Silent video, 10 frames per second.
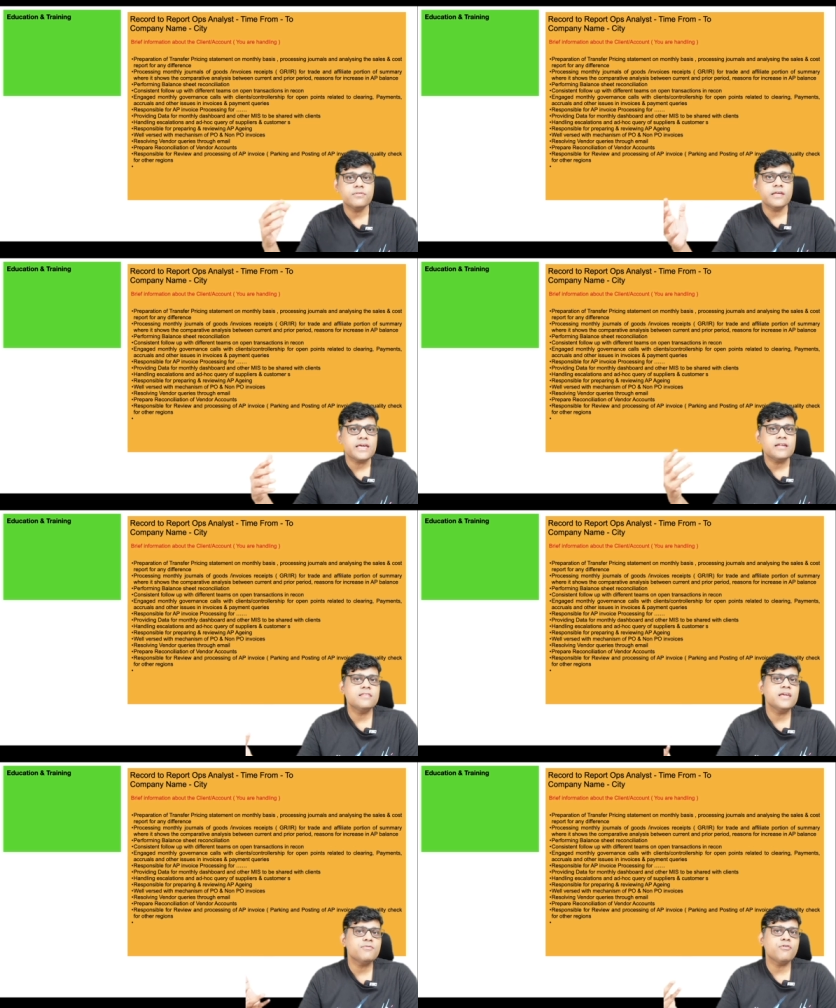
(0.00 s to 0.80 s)
they
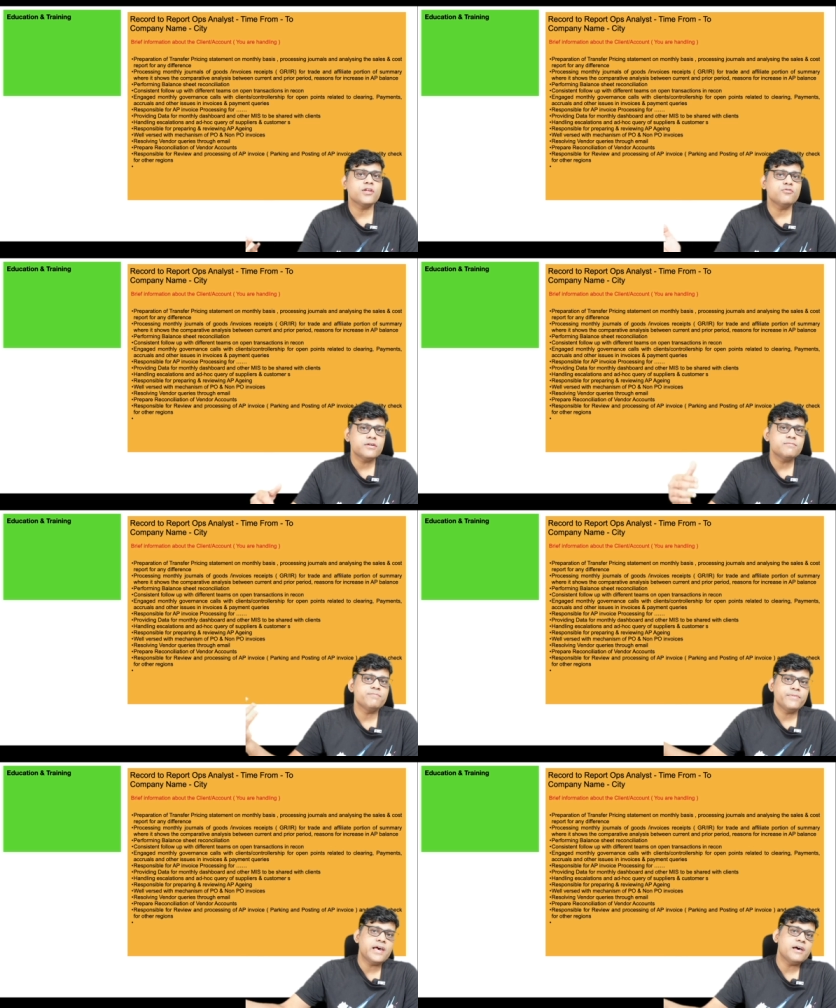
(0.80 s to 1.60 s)
can think for you if
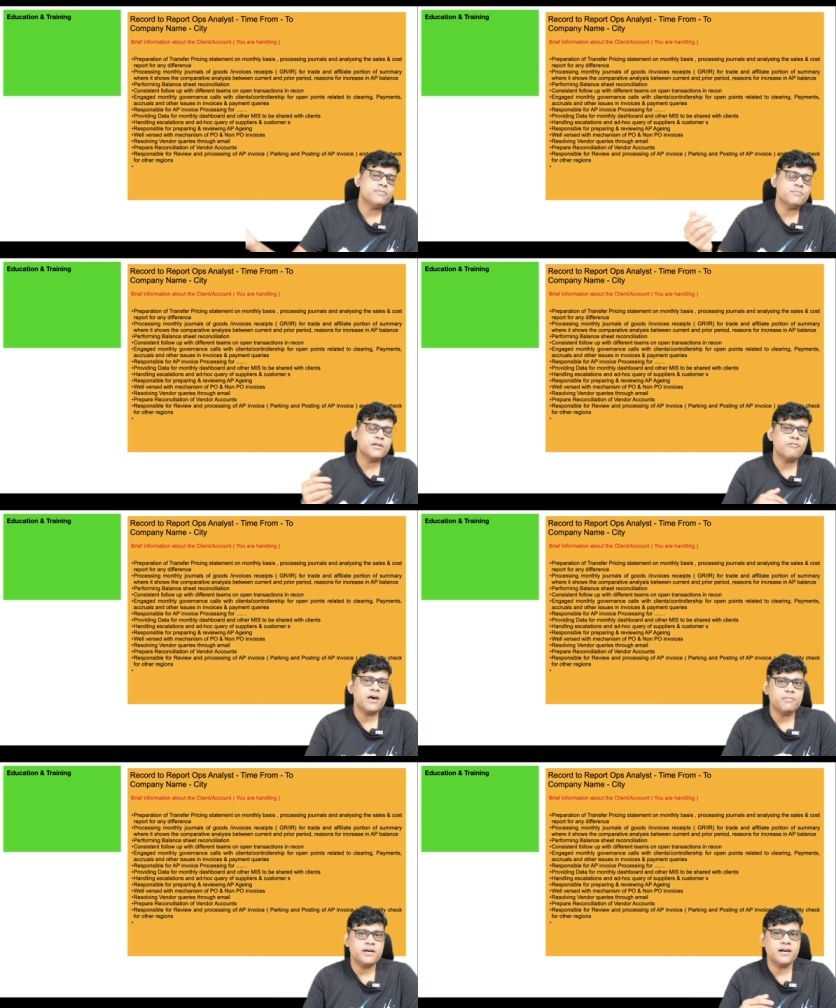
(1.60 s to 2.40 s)
they have some
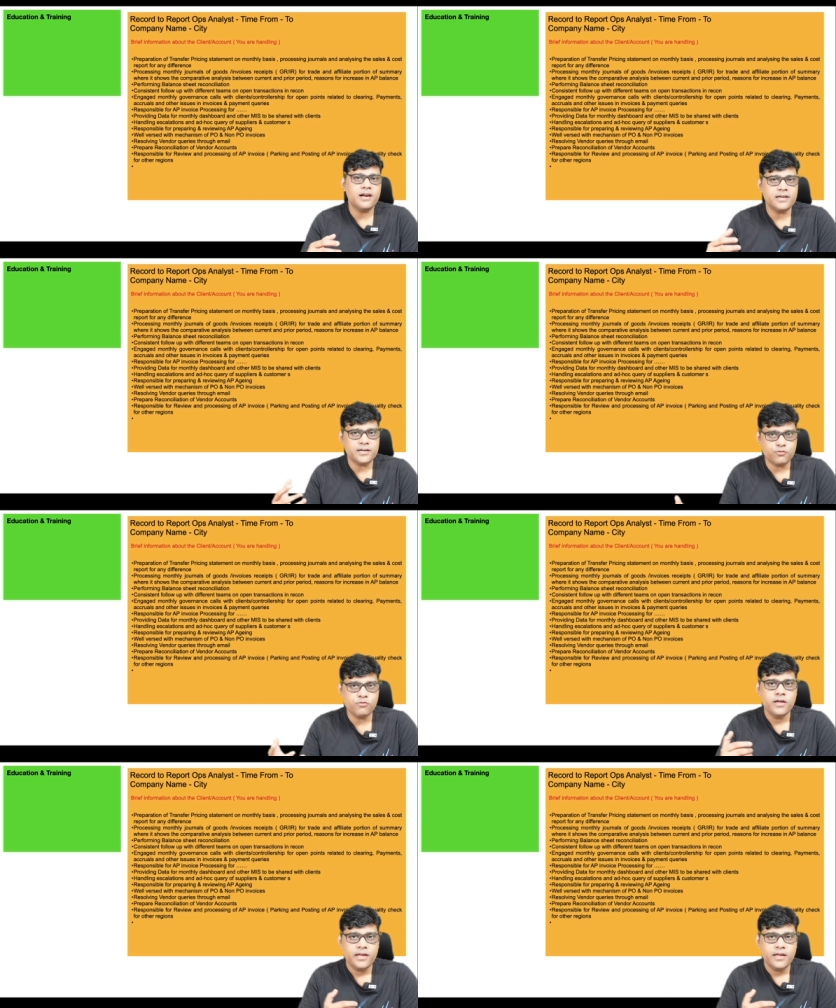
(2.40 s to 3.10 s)
requirement related to